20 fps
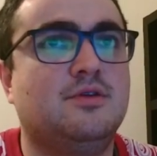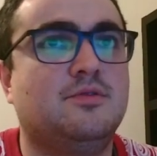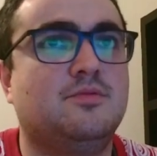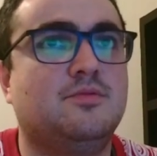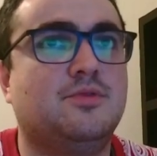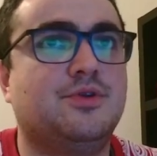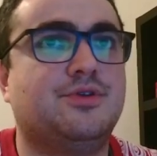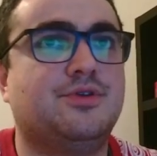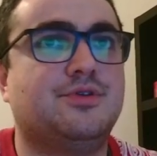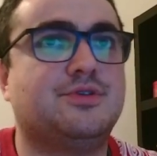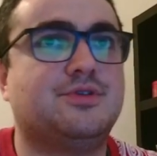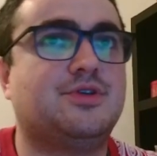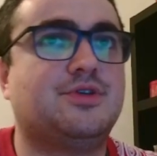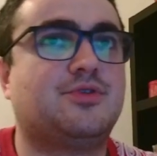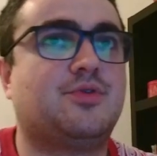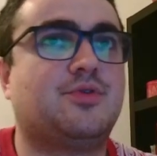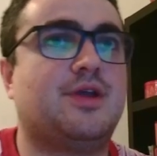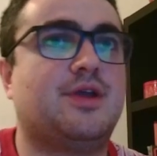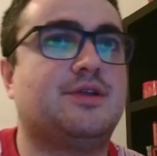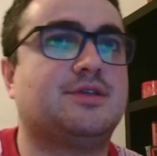What you do is you
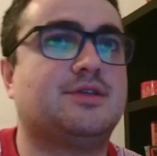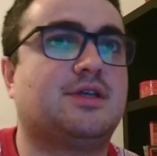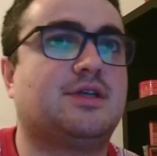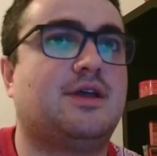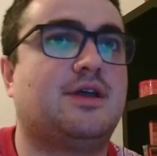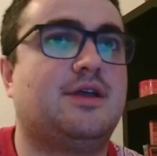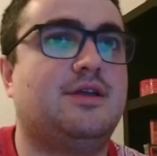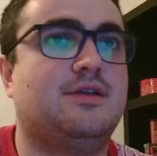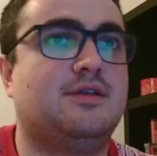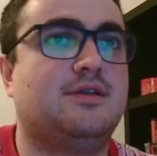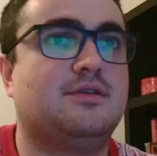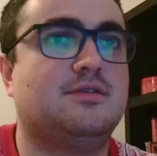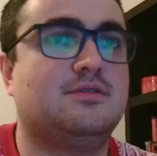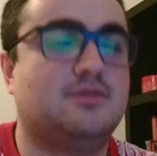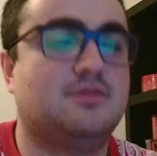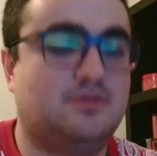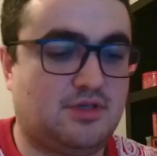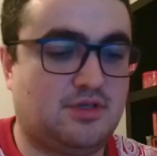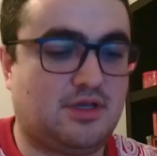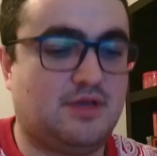create a design,
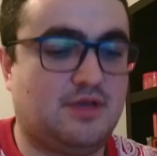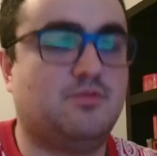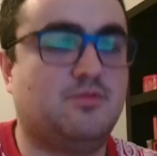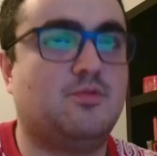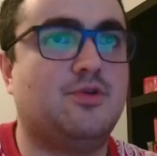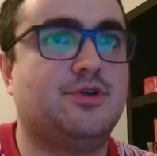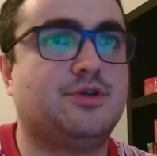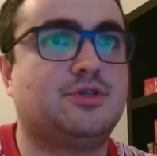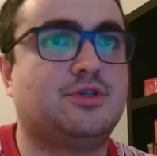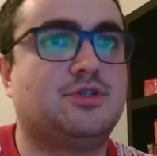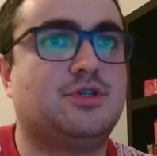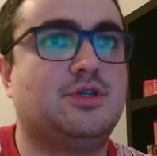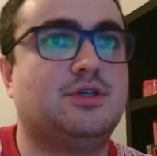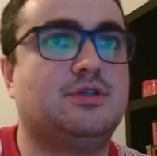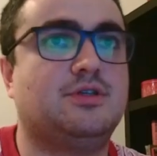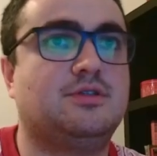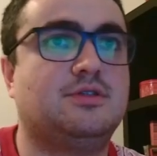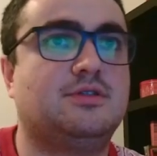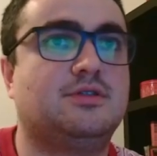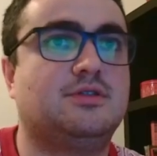type
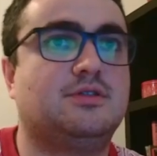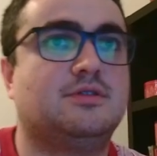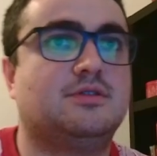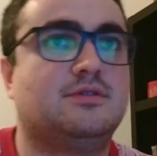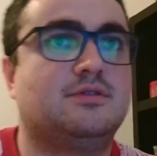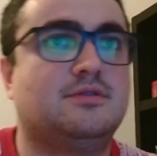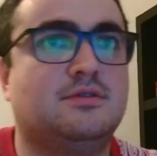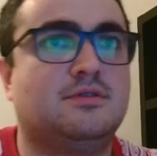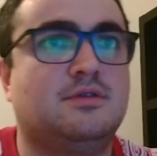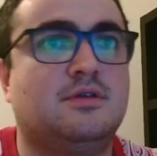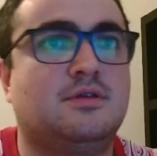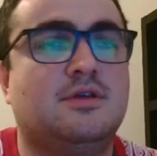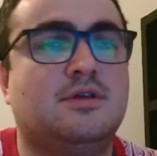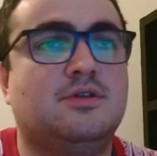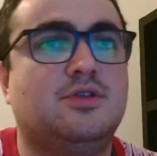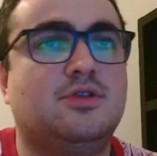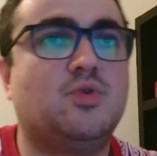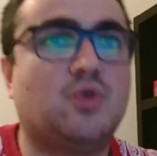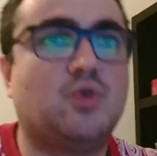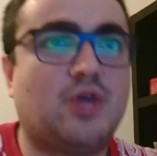worksheets.
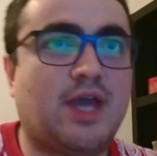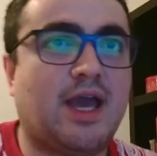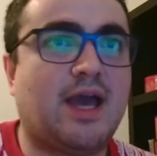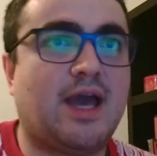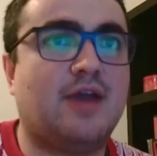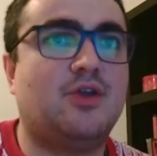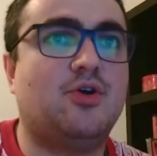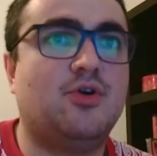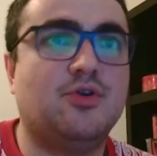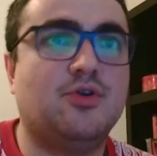You cannot